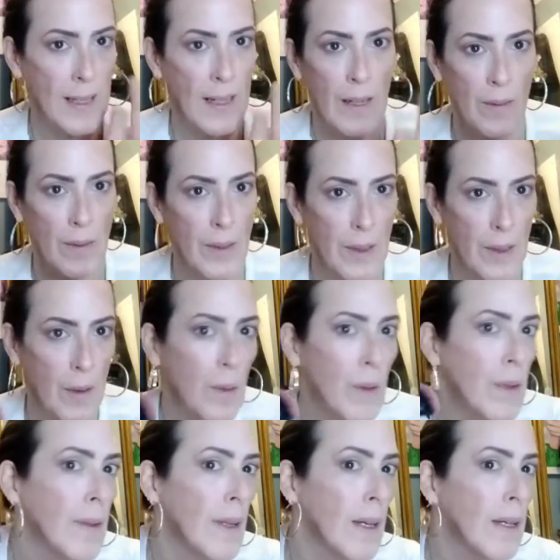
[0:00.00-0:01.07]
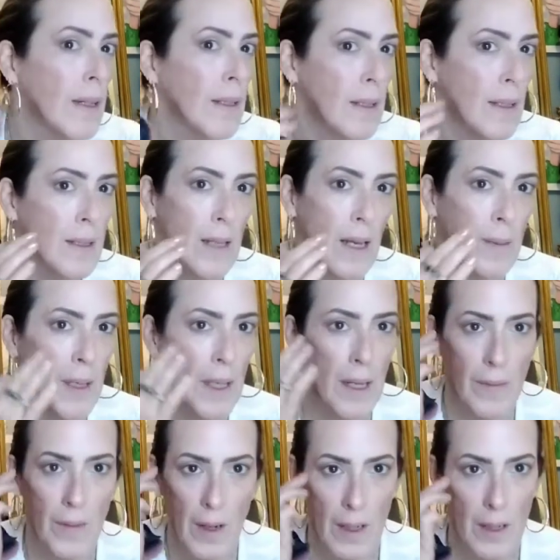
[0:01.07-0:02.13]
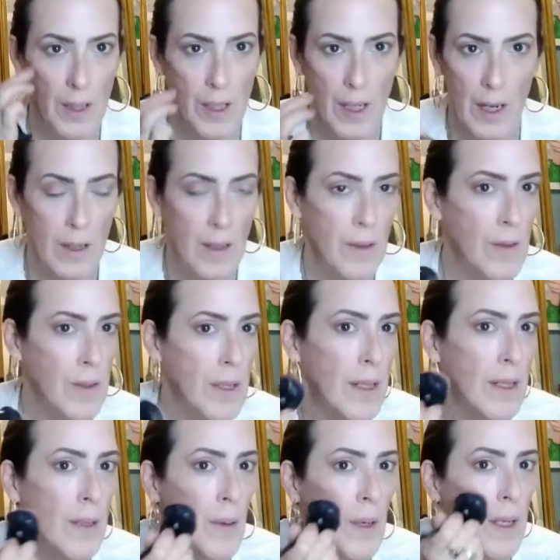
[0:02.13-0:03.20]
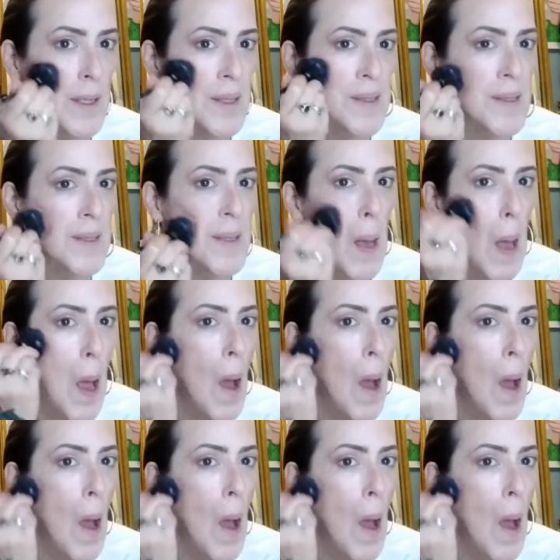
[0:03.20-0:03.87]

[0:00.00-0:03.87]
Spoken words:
And I really don't want that. Because, I mean, I've got shadows anyways.